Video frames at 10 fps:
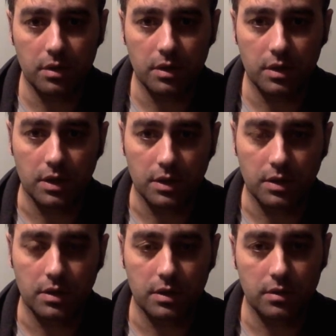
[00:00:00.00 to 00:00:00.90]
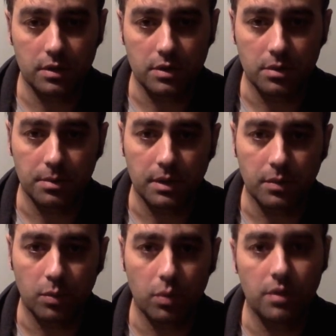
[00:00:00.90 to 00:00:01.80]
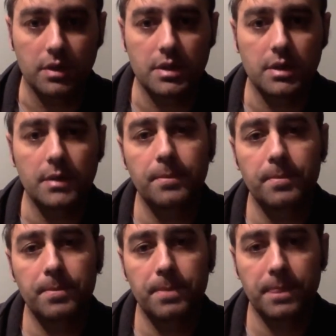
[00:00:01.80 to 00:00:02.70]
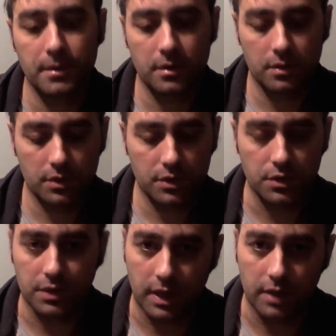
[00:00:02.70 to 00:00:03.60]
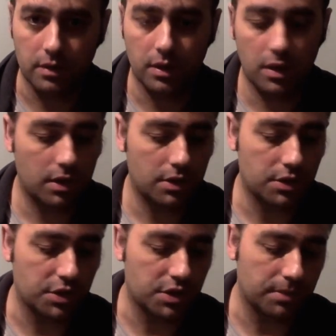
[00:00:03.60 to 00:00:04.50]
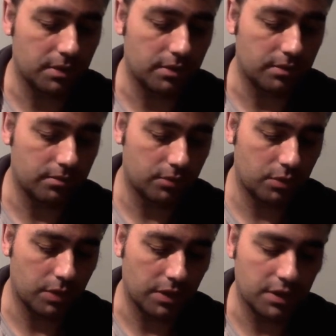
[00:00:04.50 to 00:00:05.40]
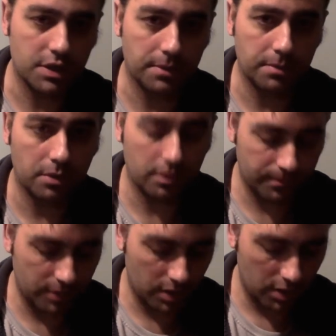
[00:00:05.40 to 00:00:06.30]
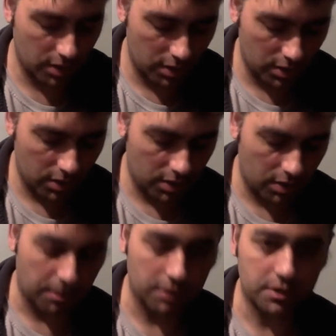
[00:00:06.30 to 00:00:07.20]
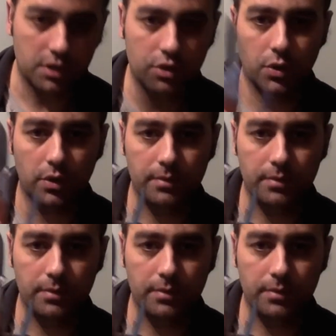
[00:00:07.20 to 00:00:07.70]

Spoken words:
because you'll be needing water, you see. So again, just something quite simple. A multi-tool,